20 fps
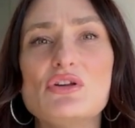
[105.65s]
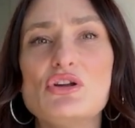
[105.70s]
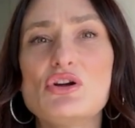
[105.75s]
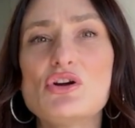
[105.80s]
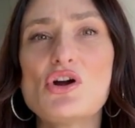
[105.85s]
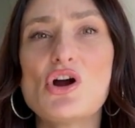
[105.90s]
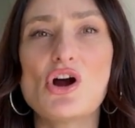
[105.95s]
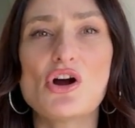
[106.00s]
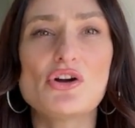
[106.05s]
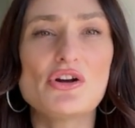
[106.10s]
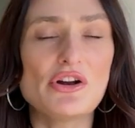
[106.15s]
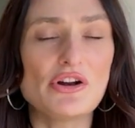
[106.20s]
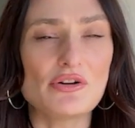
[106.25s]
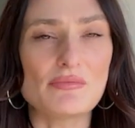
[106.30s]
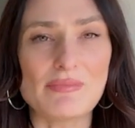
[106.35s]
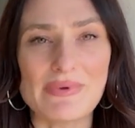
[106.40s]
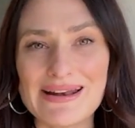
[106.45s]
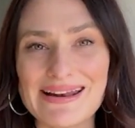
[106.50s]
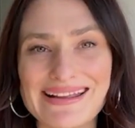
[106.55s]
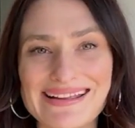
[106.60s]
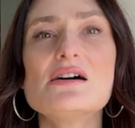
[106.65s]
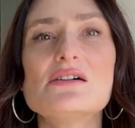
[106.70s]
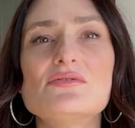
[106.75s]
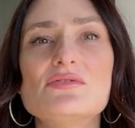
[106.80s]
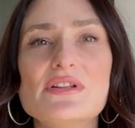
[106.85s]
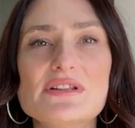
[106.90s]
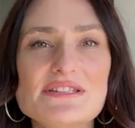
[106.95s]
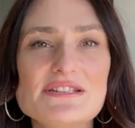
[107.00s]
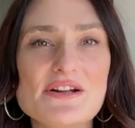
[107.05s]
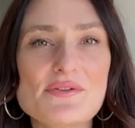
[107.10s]
your hard-earned money.
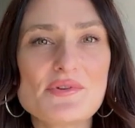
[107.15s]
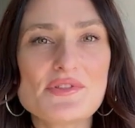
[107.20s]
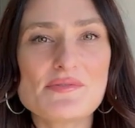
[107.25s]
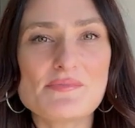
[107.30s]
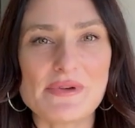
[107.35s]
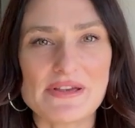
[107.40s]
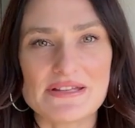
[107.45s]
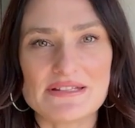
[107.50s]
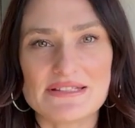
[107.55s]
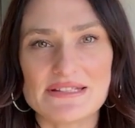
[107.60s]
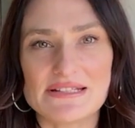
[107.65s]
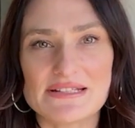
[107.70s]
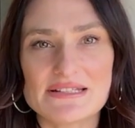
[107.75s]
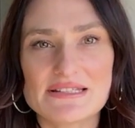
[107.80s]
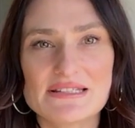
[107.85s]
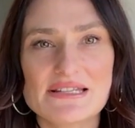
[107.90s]
Let's start with the basics.